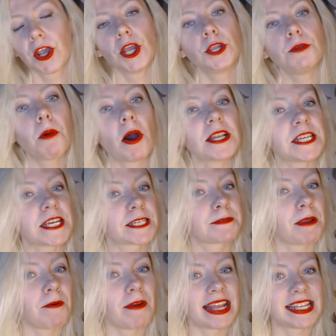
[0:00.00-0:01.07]
You might
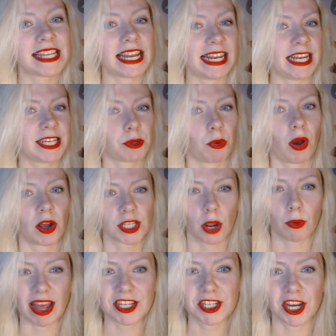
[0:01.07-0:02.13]
experience a need to ask a
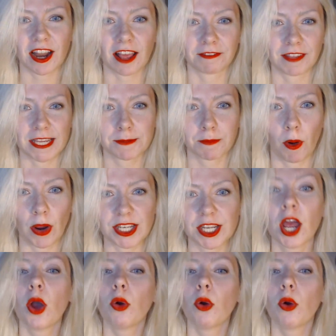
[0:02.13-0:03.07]
question at this point: